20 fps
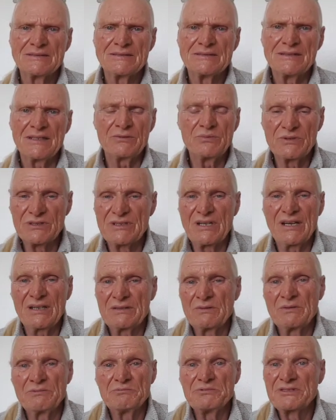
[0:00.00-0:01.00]
it was that
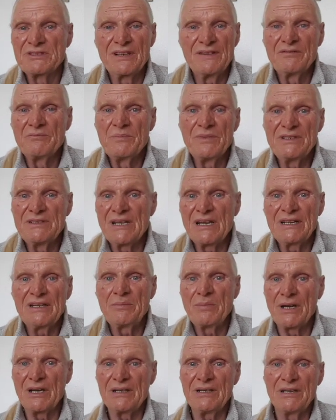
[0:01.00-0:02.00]
was giving me Delhi
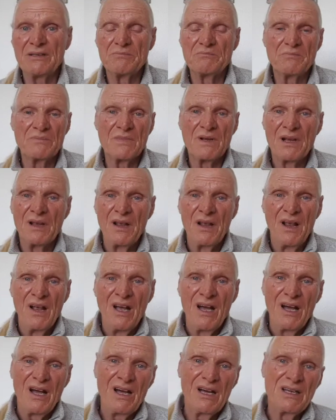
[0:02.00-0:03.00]
belly.
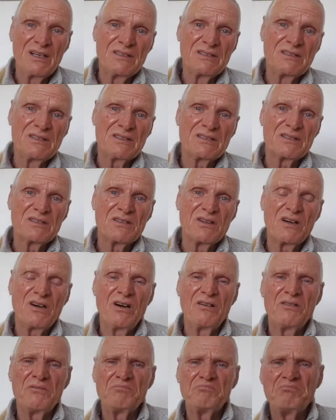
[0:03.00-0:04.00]
And
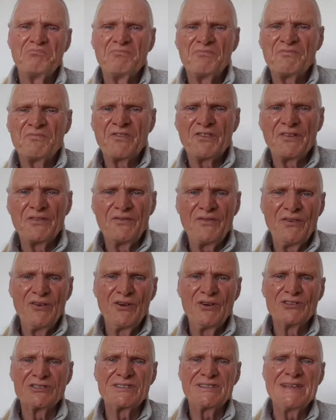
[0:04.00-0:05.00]
for the
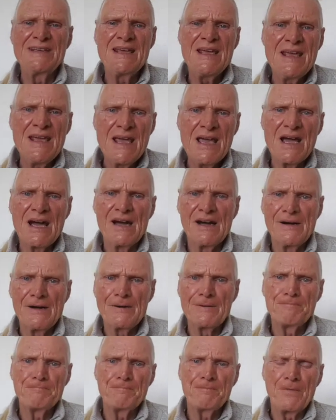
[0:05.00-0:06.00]
first year
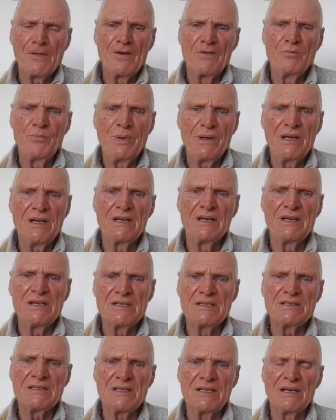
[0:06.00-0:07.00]
of being
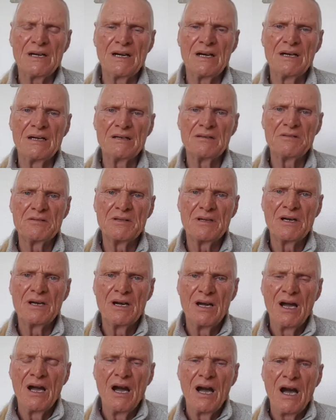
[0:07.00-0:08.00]
in Tihar,
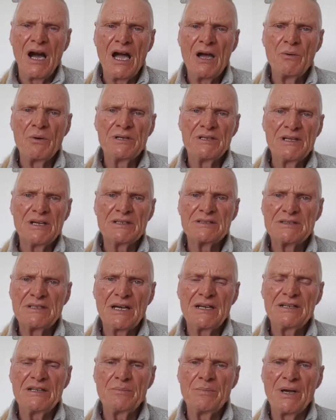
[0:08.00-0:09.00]
I would get
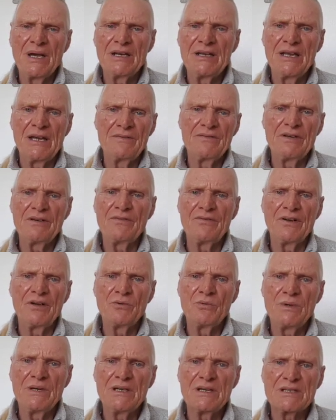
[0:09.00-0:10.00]
Delhi belly every few
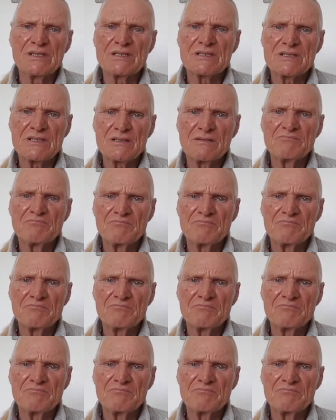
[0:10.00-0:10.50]
weeks.